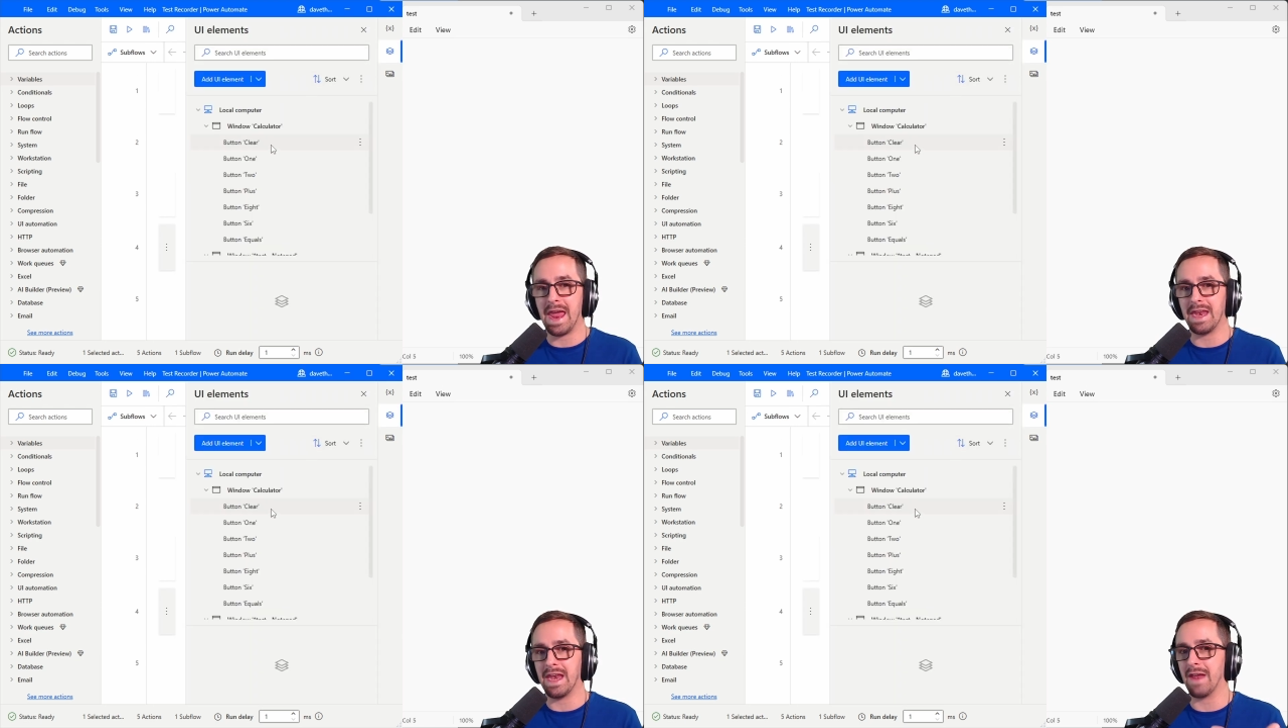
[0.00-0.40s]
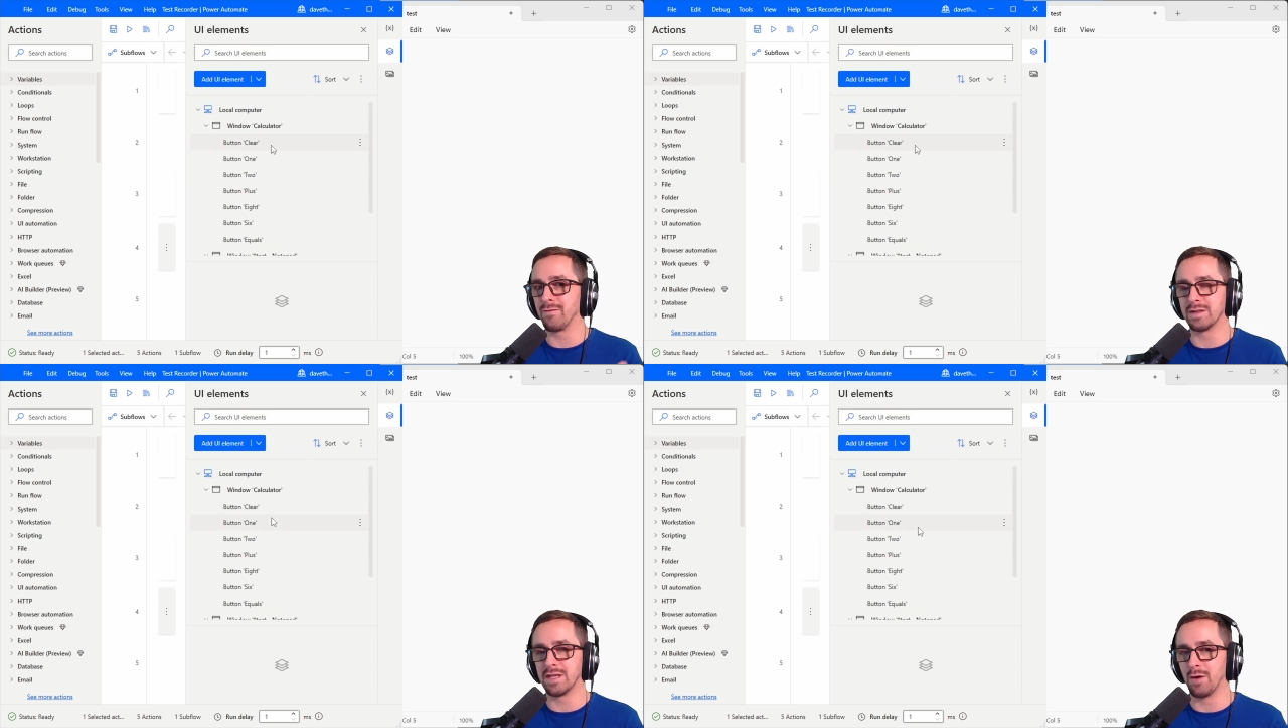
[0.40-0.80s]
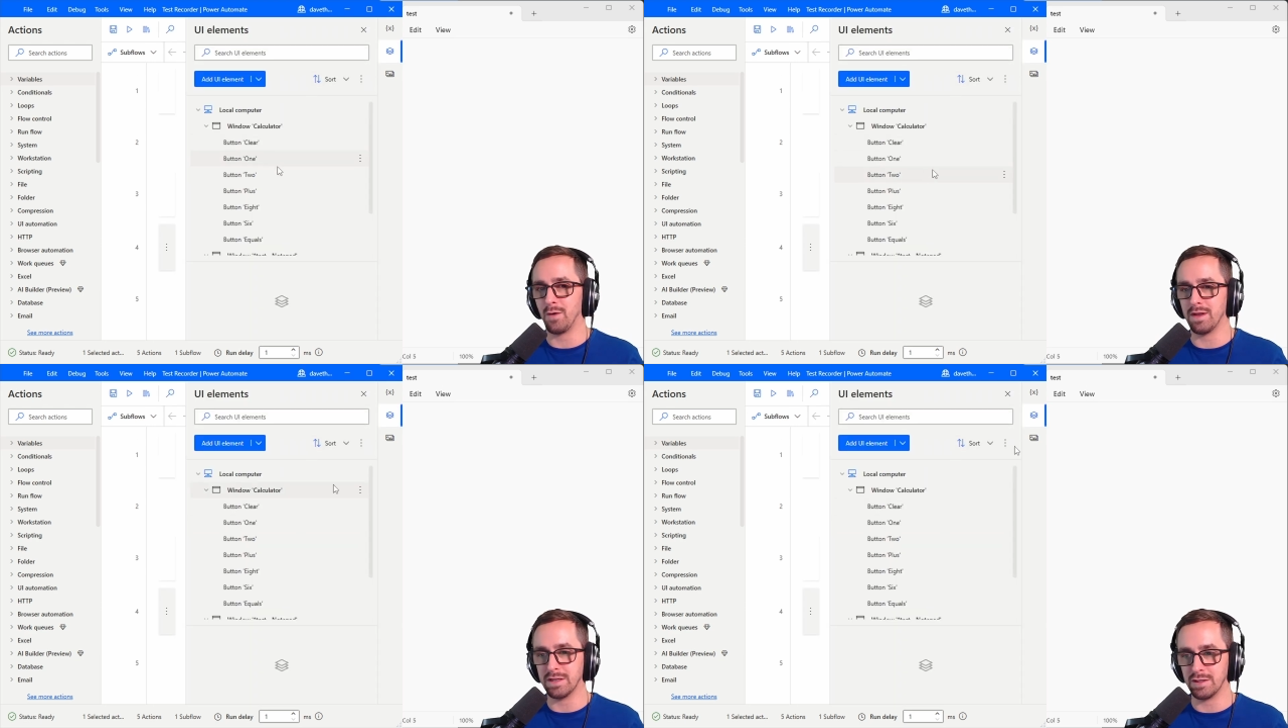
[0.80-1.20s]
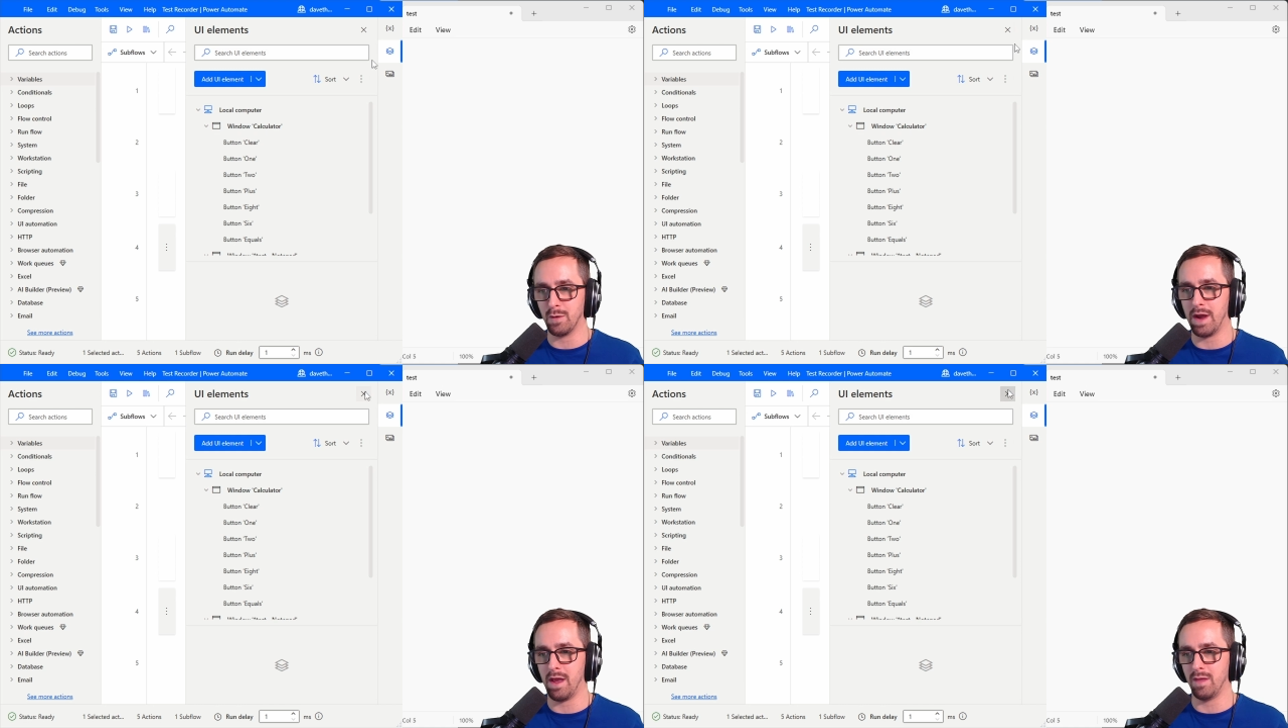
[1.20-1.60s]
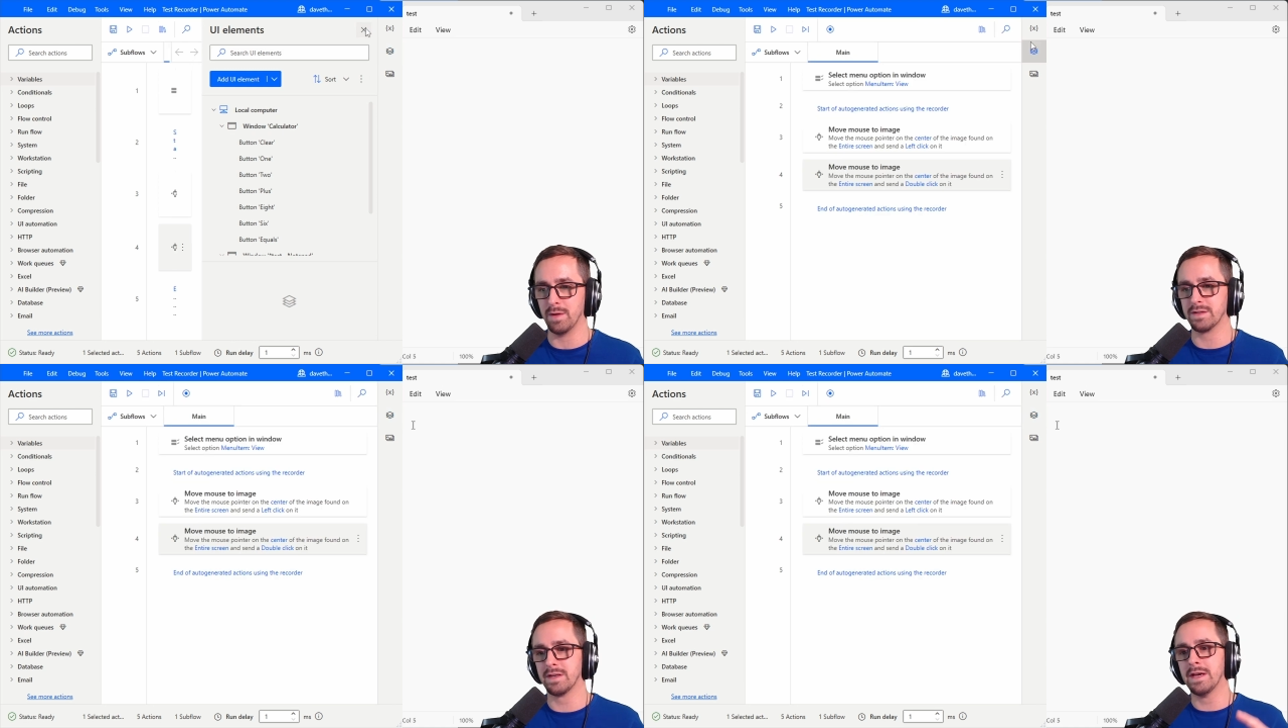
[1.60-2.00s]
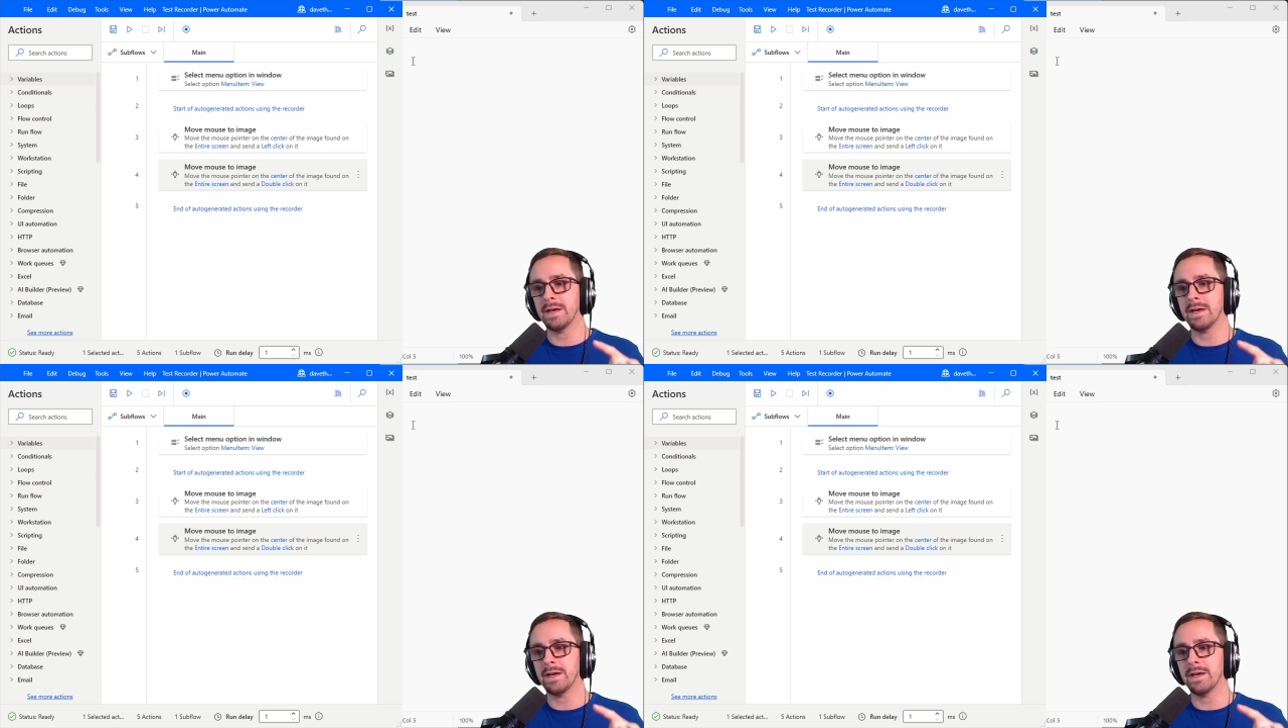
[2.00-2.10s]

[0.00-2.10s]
edit every single one of these UI elements.